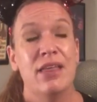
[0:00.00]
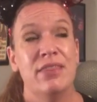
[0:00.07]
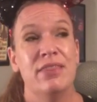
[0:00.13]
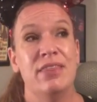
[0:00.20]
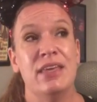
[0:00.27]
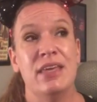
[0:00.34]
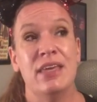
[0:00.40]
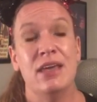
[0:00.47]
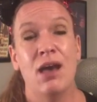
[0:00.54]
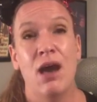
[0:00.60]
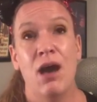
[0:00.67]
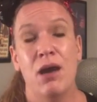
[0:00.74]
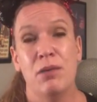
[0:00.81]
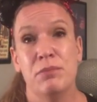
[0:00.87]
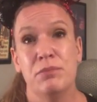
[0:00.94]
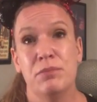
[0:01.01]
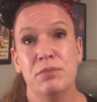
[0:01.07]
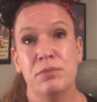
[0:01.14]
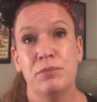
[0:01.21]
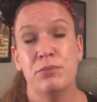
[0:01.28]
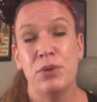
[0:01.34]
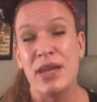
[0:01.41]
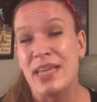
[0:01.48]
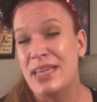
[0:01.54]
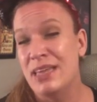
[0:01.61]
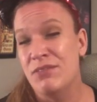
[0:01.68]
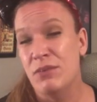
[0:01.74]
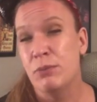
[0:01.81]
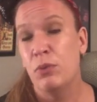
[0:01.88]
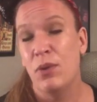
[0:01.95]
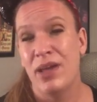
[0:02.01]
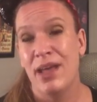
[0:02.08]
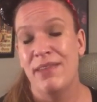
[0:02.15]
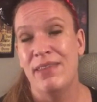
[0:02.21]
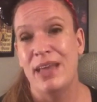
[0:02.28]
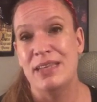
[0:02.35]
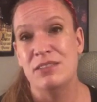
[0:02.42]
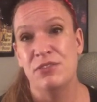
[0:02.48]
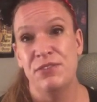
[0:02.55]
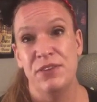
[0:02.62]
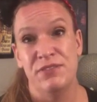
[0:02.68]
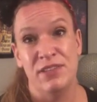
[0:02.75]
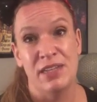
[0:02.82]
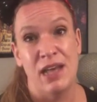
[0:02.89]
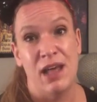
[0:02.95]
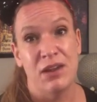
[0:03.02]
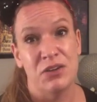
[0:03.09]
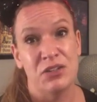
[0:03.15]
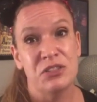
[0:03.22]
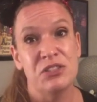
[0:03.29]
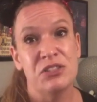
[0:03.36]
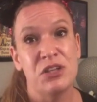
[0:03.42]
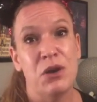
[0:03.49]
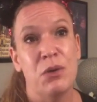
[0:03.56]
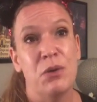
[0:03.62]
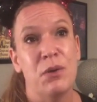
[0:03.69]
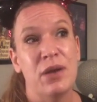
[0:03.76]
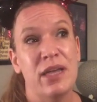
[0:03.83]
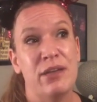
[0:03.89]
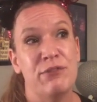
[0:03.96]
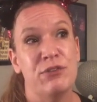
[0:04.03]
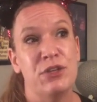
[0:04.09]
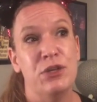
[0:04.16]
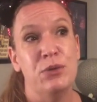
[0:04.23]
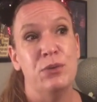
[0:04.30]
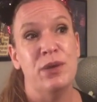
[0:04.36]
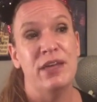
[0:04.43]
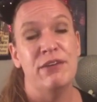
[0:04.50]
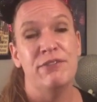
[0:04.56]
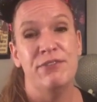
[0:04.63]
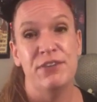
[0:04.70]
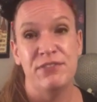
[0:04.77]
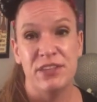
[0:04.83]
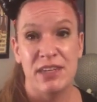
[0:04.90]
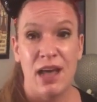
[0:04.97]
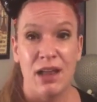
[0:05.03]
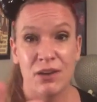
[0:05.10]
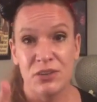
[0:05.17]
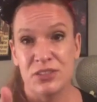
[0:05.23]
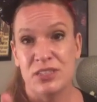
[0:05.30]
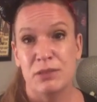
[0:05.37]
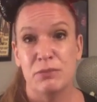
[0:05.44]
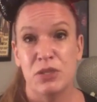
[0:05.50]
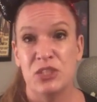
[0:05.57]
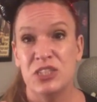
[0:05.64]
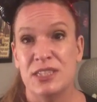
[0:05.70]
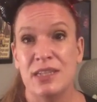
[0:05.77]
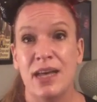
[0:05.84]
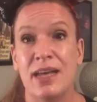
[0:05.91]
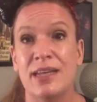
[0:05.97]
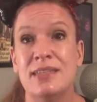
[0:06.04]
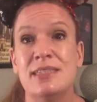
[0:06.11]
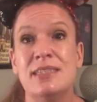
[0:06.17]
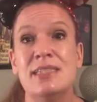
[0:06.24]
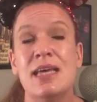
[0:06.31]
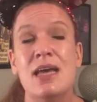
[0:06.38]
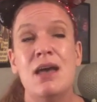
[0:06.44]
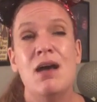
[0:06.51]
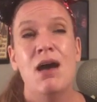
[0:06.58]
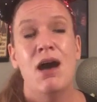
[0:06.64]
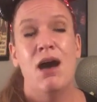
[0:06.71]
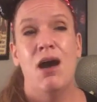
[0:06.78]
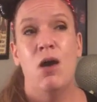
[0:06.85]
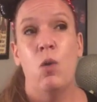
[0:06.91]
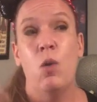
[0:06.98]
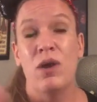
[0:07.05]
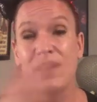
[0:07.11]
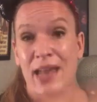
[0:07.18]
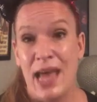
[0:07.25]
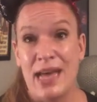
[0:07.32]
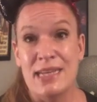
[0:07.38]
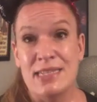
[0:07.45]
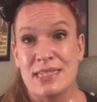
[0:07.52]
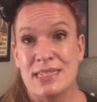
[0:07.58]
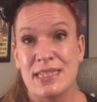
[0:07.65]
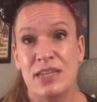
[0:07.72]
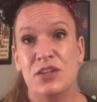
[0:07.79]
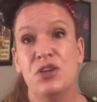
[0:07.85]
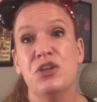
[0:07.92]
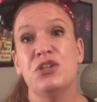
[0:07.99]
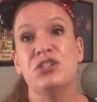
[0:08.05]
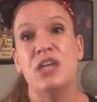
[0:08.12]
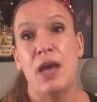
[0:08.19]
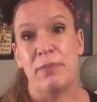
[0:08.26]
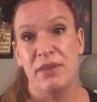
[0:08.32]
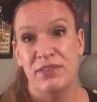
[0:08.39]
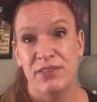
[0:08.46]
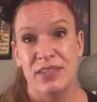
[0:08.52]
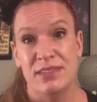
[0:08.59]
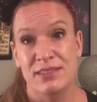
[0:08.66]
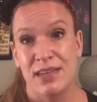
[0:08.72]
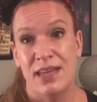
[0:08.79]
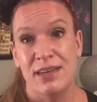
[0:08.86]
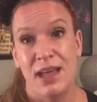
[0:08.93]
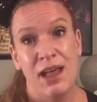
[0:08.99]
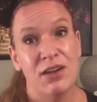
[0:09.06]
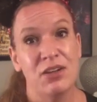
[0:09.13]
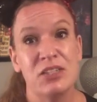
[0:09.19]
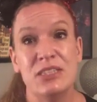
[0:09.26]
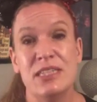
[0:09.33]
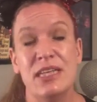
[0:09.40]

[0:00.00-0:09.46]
The um, break-even point on that is $50. So if you hit $50 in merchandise, uh, or less, then your shopping fee is $10.